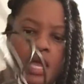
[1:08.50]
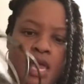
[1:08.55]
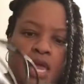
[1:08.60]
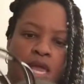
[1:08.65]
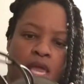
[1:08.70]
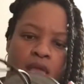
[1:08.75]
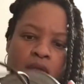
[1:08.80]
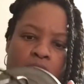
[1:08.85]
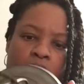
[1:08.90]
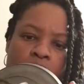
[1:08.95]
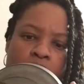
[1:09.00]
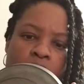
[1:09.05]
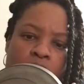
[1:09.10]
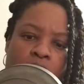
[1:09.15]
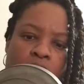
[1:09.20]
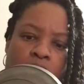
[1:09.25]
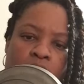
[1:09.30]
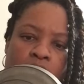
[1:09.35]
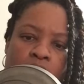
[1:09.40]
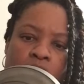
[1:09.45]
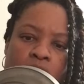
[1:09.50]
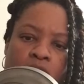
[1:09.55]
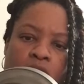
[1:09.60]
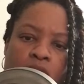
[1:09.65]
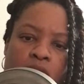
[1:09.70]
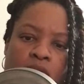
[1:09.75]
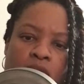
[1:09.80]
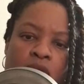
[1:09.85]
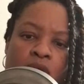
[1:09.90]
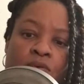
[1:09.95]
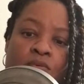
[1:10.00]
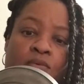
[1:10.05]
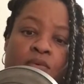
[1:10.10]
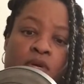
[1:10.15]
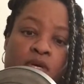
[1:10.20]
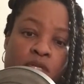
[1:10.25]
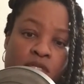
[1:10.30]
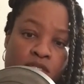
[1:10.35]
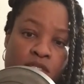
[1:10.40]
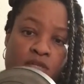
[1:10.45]
And it
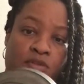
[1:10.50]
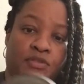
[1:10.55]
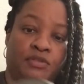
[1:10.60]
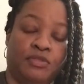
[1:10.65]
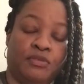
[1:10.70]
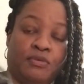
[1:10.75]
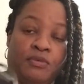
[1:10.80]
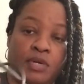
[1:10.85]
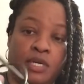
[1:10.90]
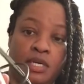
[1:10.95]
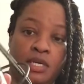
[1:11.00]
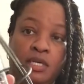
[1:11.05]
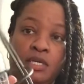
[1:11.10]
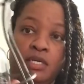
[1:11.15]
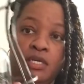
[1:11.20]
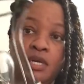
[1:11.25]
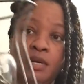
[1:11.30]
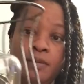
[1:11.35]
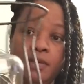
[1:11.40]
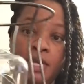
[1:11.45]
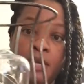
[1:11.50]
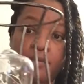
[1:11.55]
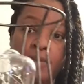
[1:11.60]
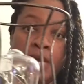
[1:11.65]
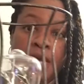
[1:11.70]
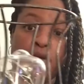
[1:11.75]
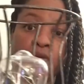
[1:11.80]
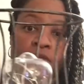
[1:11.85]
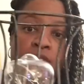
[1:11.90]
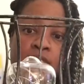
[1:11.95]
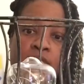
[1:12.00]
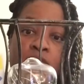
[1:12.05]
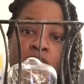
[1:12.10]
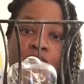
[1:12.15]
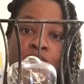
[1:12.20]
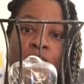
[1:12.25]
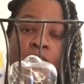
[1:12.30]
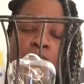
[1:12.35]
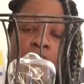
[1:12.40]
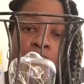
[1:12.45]
runs on 3 AA batteries as
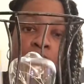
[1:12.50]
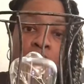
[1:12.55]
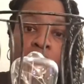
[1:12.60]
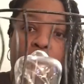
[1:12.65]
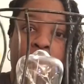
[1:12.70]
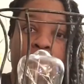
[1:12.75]
well.